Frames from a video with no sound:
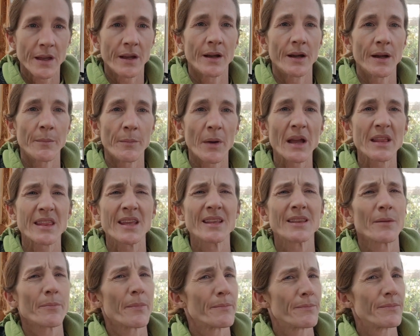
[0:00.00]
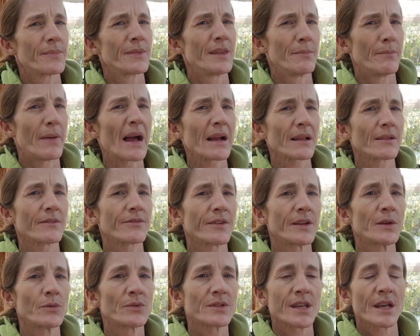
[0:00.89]
I think the
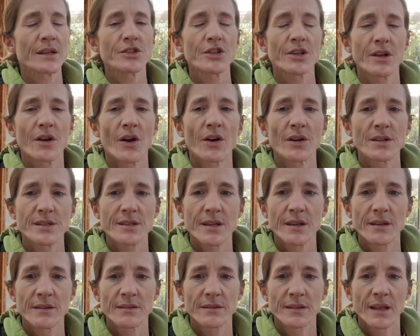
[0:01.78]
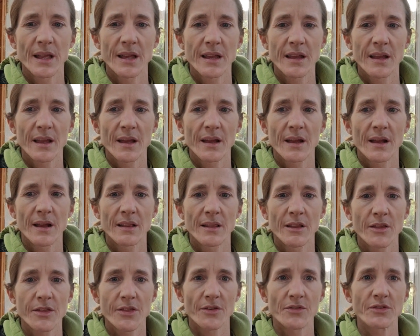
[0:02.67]
Baclofen was actually causing a
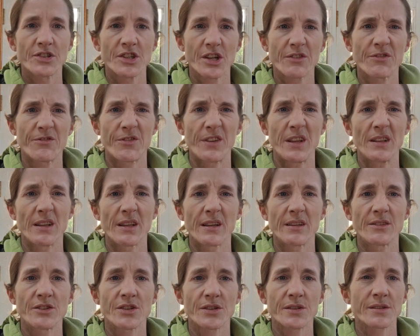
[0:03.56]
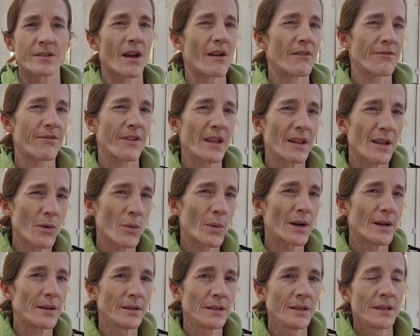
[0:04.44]
lethargic feeling, just not feeling
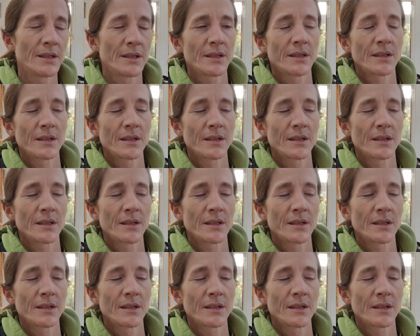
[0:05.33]
well.